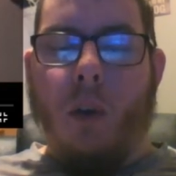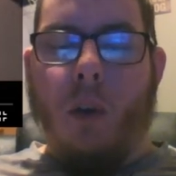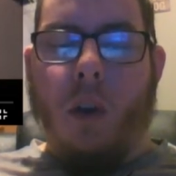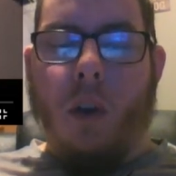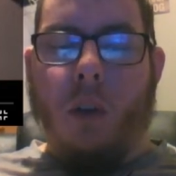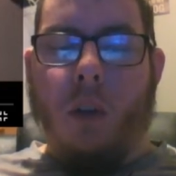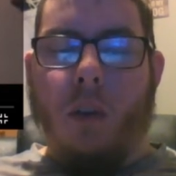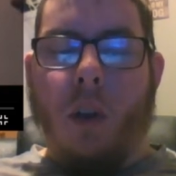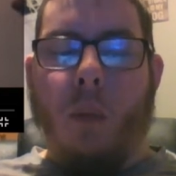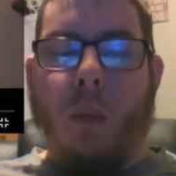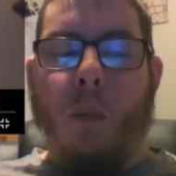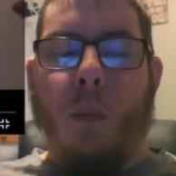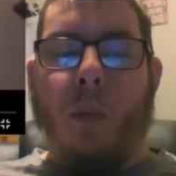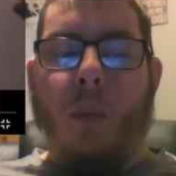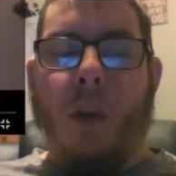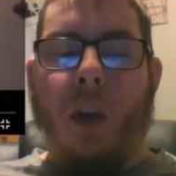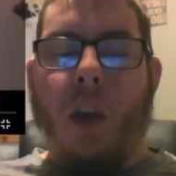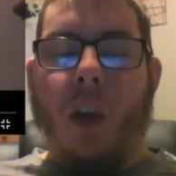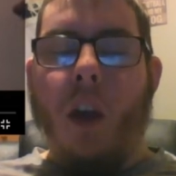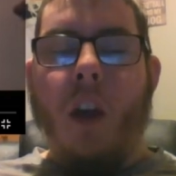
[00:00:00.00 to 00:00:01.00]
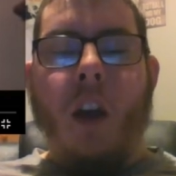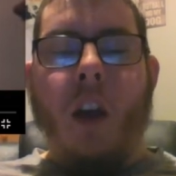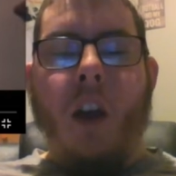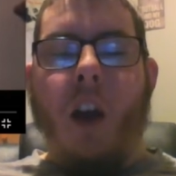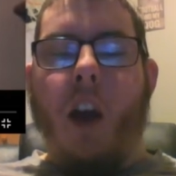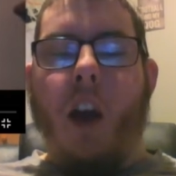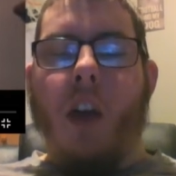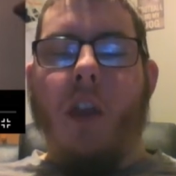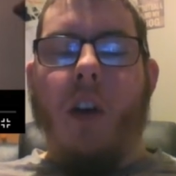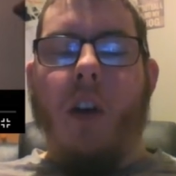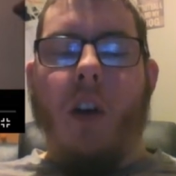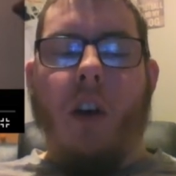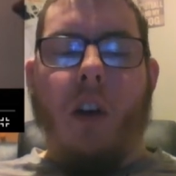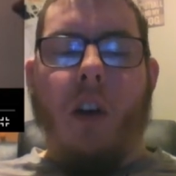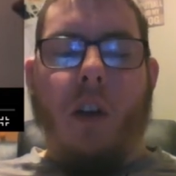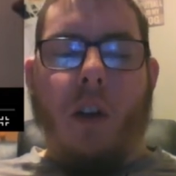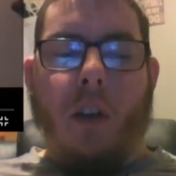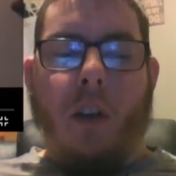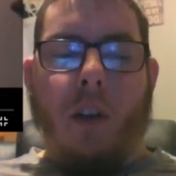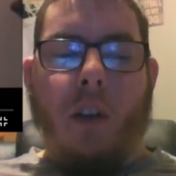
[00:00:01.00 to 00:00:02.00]
of beat. I thought,
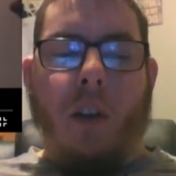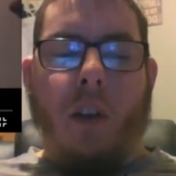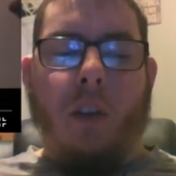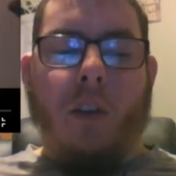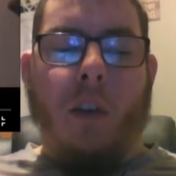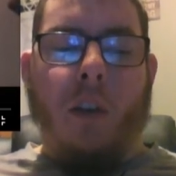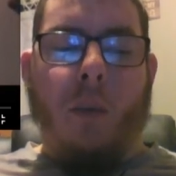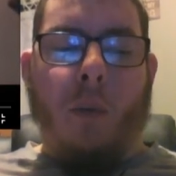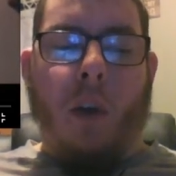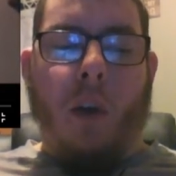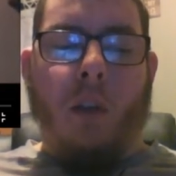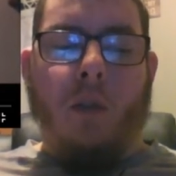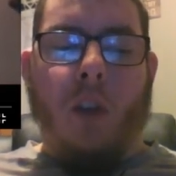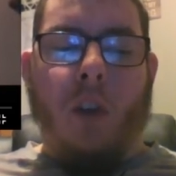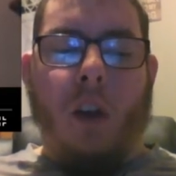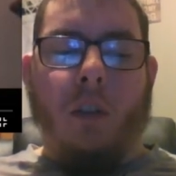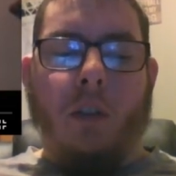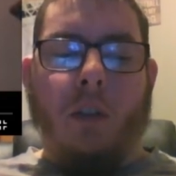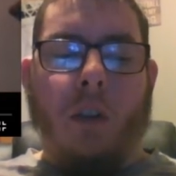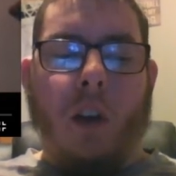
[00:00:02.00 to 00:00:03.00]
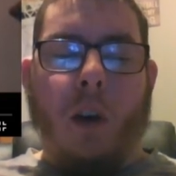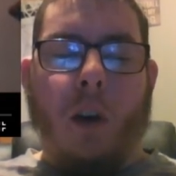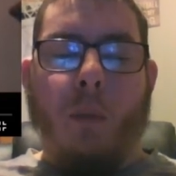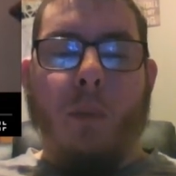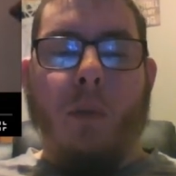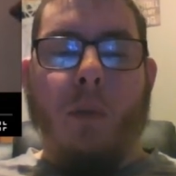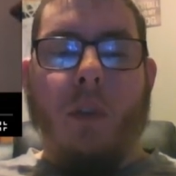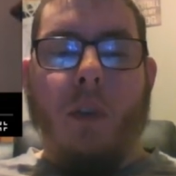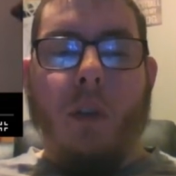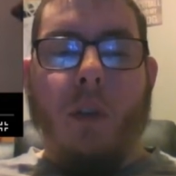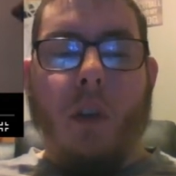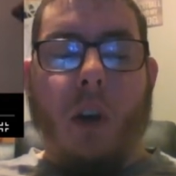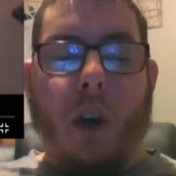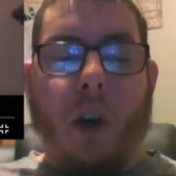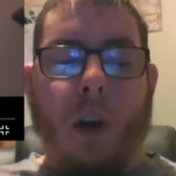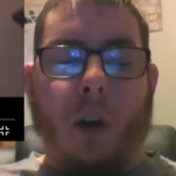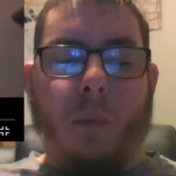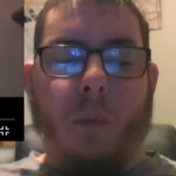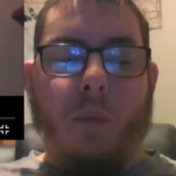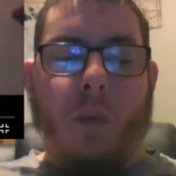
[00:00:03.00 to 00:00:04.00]
unless he might change it up,
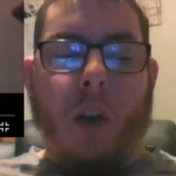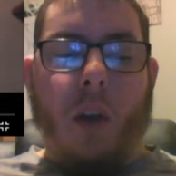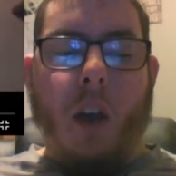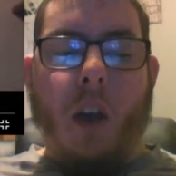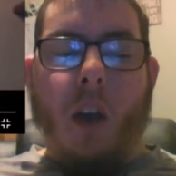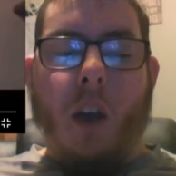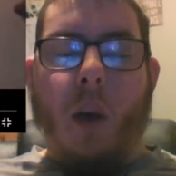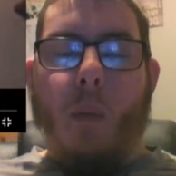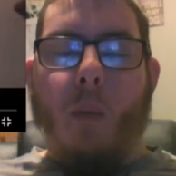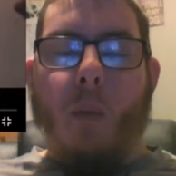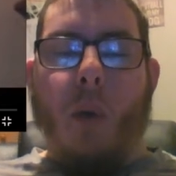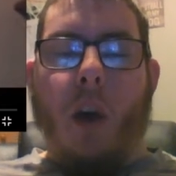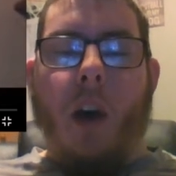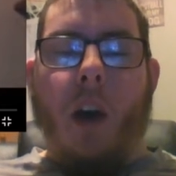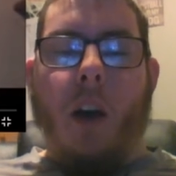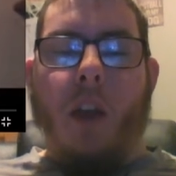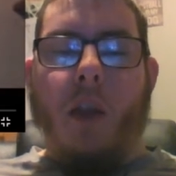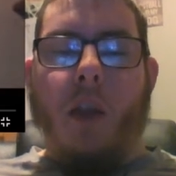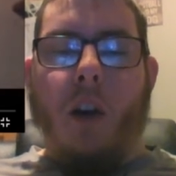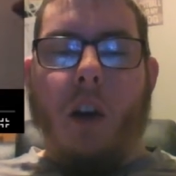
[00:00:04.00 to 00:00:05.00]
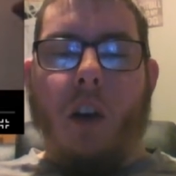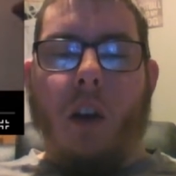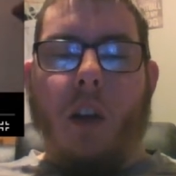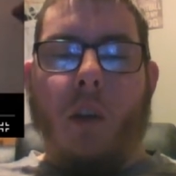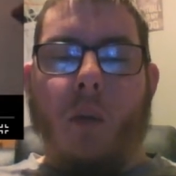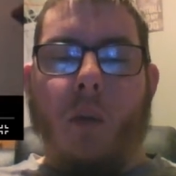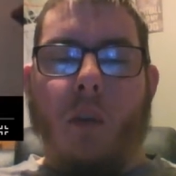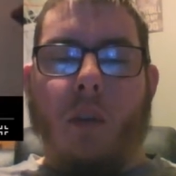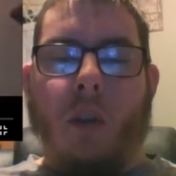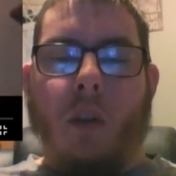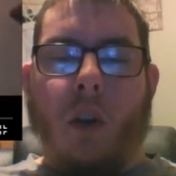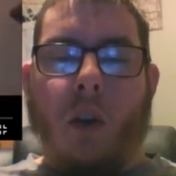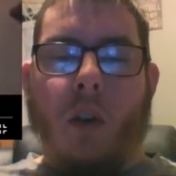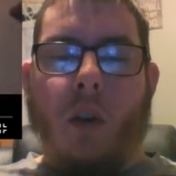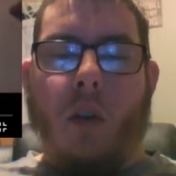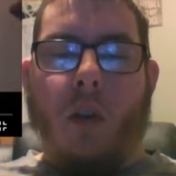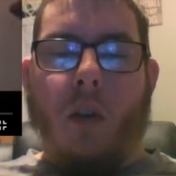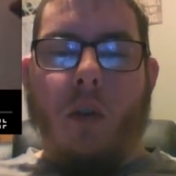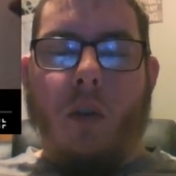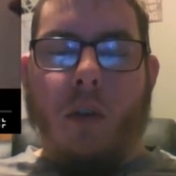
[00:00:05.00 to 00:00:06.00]
but I thought he would
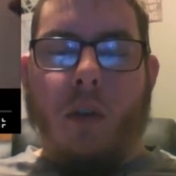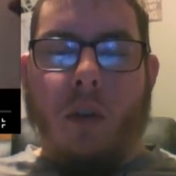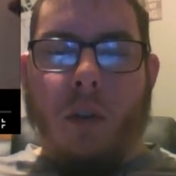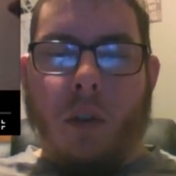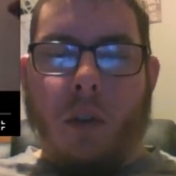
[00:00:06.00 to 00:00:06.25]
go